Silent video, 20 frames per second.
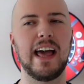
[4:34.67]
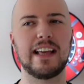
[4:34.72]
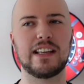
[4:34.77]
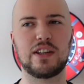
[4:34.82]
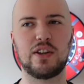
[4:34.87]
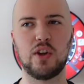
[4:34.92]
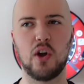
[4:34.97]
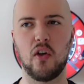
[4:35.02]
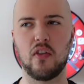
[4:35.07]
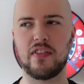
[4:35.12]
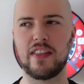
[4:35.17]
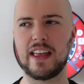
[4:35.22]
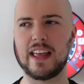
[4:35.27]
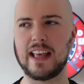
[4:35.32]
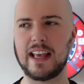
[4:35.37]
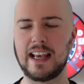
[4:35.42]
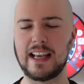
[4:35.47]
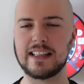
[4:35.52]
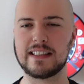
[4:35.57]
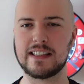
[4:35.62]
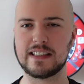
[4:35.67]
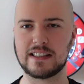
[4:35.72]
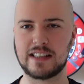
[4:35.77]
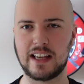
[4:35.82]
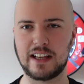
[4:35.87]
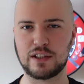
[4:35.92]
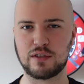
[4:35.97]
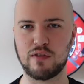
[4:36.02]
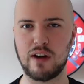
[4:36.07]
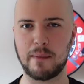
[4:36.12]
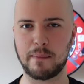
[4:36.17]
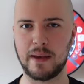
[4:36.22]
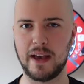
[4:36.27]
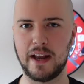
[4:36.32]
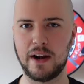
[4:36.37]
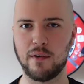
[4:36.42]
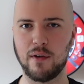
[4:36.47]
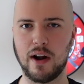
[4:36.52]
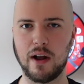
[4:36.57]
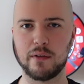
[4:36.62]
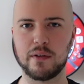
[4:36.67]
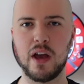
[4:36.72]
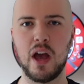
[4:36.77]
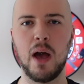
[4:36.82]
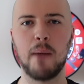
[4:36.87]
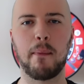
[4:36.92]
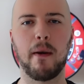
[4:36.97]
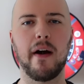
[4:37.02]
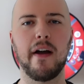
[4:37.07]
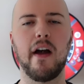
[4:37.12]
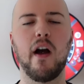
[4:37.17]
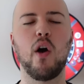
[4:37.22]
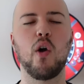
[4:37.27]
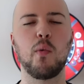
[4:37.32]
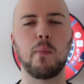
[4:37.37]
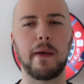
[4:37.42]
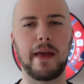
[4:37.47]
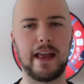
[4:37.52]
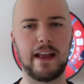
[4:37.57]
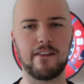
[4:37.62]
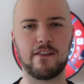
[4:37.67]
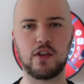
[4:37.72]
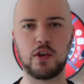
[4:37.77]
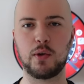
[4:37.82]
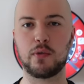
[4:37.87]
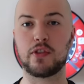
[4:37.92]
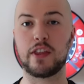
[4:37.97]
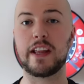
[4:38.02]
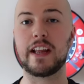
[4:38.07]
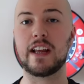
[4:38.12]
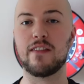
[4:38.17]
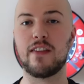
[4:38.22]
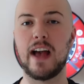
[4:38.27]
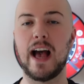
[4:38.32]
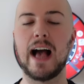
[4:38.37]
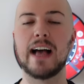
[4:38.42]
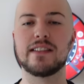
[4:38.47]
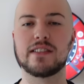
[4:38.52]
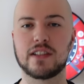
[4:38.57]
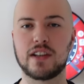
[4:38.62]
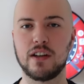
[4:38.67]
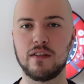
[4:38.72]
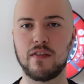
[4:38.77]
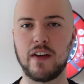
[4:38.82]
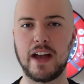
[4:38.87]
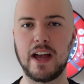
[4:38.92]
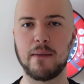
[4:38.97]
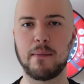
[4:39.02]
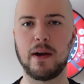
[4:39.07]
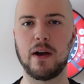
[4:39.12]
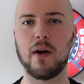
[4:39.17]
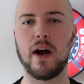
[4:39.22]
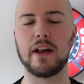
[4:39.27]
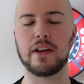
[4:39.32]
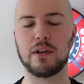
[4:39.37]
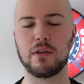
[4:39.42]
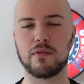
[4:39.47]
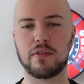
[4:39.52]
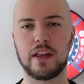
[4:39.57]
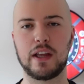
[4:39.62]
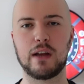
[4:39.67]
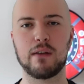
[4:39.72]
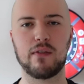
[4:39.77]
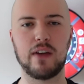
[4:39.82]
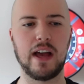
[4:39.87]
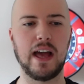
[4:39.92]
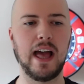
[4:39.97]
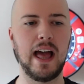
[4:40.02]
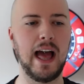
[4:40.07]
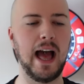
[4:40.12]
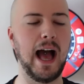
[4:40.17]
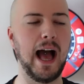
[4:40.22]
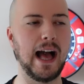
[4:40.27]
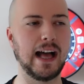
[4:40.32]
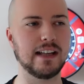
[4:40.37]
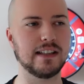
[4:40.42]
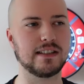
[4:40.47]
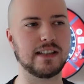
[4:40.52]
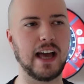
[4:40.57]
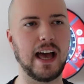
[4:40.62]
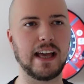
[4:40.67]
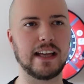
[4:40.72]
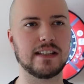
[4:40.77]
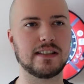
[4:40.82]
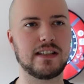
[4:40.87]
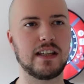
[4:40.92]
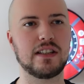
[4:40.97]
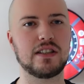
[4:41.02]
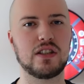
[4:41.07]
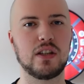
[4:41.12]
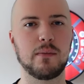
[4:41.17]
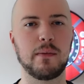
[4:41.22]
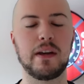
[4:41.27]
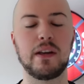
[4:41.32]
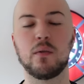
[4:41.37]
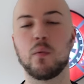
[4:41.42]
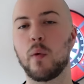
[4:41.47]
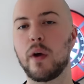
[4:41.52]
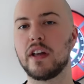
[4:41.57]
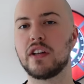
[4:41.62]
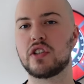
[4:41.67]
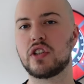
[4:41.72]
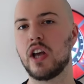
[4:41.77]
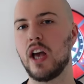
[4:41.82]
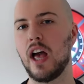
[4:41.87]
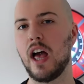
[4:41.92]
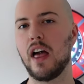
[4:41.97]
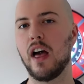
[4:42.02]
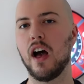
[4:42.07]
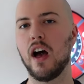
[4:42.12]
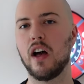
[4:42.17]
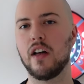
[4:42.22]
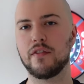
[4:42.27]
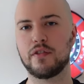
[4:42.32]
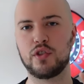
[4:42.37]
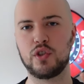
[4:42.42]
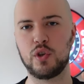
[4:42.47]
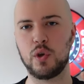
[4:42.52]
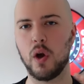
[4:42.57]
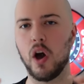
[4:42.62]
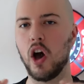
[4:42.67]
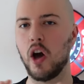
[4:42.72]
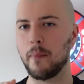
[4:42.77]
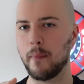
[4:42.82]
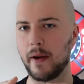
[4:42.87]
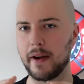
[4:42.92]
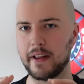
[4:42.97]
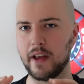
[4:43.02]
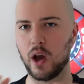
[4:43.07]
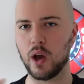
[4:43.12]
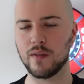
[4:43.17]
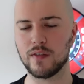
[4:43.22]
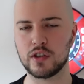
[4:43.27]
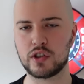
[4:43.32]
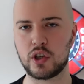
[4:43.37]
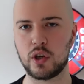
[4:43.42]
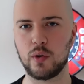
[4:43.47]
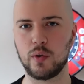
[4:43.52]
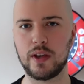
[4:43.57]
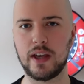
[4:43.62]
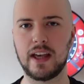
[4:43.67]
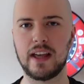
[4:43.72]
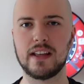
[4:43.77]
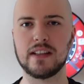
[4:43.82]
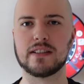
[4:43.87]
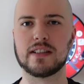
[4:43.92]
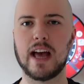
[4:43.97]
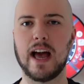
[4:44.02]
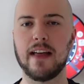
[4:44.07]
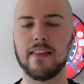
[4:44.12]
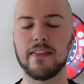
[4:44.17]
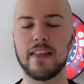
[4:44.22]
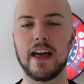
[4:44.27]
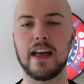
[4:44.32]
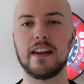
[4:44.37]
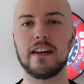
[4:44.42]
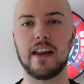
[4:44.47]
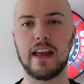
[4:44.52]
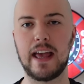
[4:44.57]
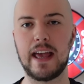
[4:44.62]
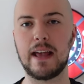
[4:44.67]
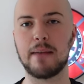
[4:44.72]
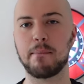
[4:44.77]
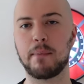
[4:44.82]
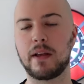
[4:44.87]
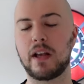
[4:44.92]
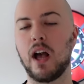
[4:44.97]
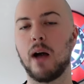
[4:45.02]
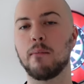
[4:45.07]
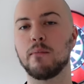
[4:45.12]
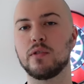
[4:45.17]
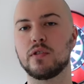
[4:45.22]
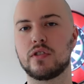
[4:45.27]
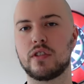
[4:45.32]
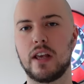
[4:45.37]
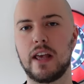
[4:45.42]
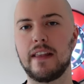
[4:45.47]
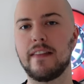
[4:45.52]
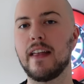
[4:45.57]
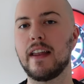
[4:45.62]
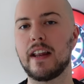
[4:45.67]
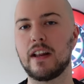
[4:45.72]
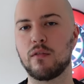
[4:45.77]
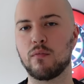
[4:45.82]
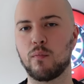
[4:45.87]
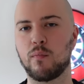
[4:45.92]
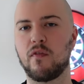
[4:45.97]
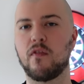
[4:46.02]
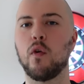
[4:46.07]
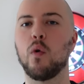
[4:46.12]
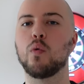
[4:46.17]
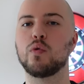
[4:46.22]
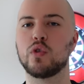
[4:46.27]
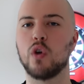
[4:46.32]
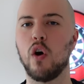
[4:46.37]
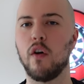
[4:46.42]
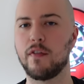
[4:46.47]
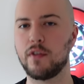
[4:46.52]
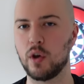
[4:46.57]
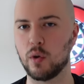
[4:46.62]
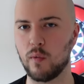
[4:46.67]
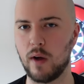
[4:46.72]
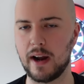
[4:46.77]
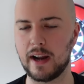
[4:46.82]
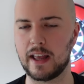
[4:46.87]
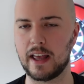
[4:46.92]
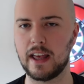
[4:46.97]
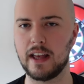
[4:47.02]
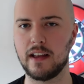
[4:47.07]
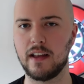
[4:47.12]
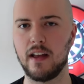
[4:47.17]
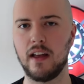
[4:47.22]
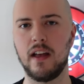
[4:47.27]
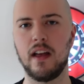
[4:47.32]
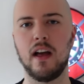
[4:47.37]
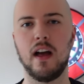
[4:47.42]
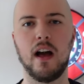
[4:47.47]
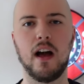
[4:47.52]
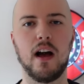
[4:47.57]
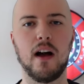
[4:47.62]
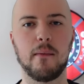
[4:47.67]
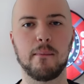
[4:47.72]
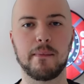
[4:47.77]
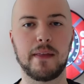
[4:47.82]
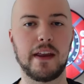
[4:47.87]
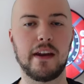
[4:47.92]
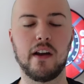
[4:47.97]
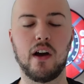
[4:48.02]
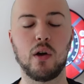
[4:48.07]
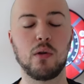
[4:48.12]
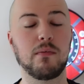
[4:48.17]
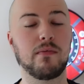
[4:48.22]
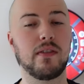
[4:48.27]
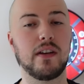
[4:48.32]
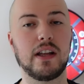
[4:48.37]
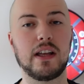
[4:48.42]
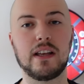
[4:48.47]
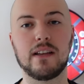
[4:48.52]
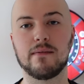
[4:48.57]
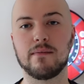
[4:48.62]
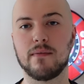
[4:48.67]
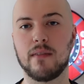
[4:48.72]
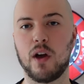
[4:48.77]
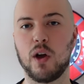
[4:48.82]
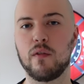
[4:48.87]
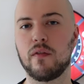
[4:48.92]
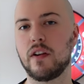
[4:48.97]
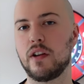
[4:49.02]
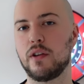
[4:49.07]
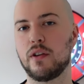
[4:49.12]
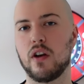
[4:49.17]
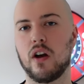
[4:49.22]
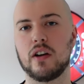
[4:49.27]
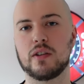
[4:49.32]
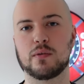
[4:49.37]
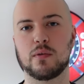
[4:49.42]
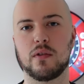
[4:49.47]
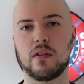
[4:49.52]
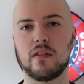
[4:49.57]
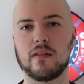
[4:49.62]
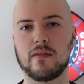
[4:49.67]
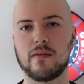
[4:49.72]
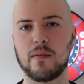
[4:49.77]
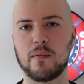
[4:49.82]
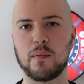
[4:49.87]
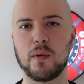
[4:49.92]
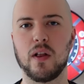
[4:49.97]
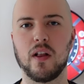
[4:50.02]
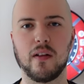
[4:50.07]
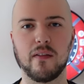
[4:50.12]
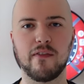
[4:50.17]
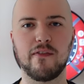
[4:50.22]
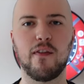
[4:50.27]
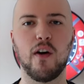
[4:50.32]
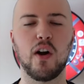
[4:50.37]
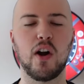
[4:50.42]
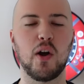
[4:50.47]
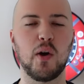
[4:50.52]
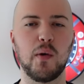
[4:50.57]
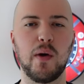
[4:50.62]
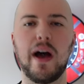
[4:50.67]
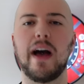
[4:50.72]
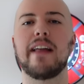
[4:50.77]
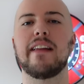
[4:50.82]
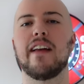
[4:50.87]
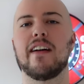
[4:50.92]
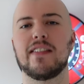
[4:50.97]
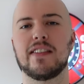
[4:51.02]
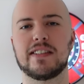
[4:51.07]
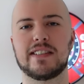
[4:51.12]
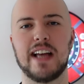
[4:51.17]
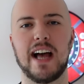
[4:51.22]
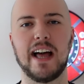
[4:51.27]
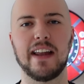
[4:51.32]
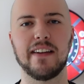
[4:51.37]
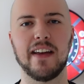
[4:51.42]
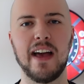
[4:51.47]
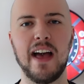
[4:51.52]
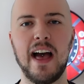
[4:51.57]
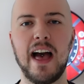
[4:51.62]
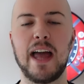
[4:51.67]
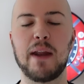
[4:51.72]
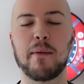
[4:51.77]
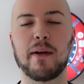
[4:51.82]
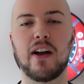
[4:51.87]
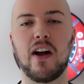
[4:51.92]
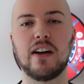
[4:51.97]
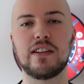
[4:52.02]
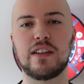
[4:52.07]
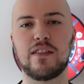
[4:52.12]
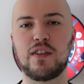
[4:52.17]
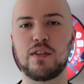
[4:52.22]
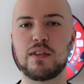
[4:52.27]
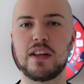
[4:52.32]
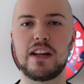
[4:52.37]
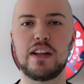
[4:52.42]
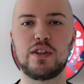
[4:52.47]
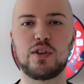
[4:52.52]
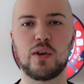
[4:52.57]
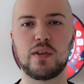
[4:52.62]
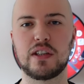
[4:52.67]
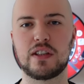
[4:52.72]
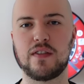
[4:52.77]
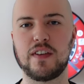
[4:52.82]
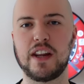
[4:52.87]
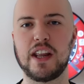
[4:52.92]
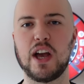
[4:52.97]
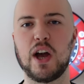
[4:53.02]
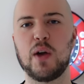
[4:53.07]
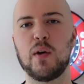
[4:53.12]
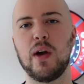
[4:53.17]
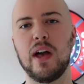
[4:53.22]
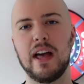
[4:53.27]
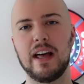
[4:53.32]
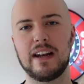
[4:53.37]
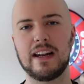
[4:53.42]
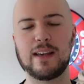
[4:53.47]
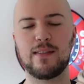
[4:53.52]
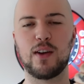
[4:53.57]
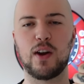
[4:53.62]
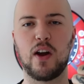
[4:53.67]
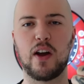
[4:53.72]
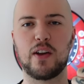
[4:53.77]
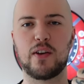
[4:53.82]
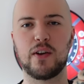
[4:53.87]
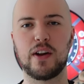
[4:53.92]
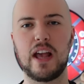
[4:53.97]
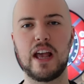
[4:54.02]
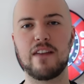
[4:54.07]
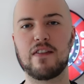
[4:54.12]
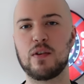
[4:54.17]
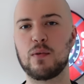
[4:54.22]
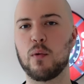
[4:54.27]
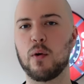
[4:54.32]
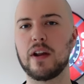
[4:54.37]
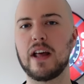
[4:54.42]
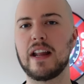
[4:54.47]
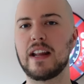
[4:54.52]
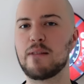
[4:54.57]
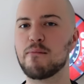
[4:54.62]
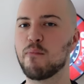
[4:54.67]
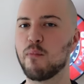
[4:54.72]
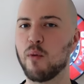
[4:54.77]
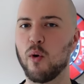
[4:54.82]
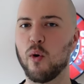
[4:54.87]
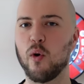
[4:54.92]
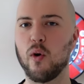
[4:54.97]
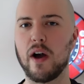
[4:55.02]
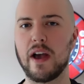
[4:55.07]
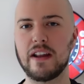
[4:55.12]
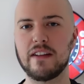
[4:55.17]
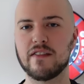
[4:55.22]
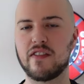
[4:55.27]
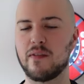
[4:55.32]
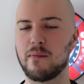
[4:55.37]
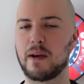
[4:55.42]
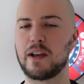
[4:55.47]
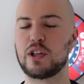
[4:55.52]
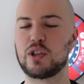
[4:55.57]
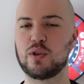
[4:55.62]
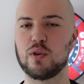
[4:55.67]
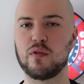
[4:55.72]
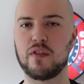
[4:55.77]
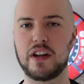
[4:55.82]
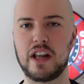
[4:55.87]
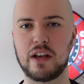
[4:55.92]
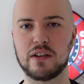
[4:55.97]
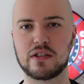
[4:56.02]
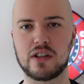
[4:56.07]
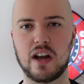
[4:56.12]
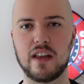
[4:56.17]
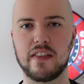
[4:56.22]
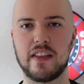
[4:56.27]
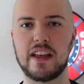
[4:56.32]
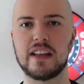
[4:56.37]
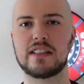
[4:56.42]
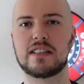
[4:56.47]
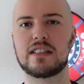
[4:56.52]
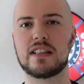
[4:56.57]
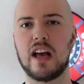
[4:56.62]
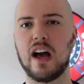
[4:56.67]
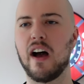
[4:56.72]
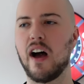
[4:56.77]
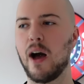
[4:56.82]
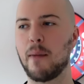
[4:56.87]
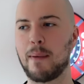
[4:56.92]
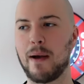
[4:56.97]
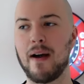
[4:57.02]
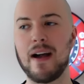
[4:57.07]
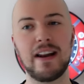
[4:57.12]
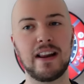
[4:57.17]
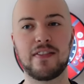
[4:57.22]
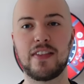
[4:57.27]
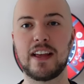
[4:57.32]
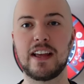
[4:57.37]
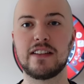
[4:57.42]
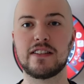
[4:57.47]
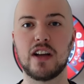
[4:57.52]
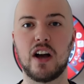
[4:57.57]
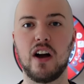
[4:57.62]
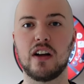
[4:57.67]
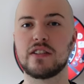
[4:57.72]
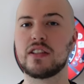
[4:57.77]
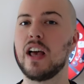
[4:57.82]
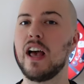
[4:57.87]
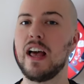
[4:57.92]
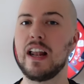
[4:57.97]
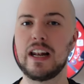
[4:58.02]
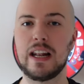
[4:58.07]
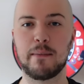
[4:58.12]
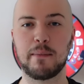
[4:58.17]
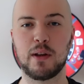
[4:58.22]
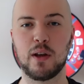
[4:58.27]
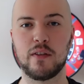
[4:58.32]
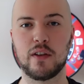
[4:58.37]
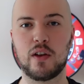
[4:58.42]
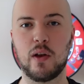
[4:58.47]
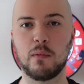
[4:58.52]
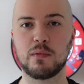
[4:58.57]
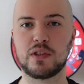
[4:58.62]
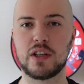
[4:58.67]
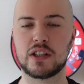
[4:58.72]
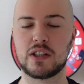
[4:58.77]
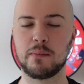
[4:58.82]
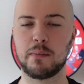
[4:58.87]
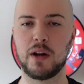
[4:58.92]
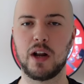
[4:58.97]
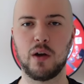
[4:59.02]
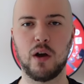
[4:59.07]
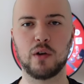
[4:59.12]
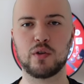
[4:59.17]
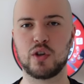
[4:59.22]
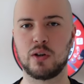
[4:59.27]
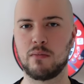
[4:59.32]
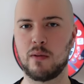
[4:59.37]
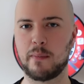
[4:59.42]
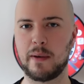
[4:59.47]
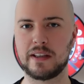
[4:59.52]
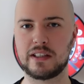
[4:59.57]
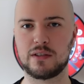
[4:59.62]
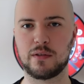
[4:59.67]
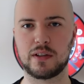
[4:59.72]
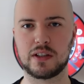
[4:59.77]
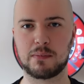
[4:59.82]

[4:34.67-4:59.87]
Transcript: it's not the easiest thing to wrap your head around. But I hope if you think of it as a conveyor belt and you think of it as a system in which you earn money over 2 years and then it falls off your ranking, then hopefully you guys will follow and understand. Anyway, guys, if you did enjoy this video, leave a like on it. If you want any more informational videos like this about anything in darts, let me know in the comment section below. I'll try my best to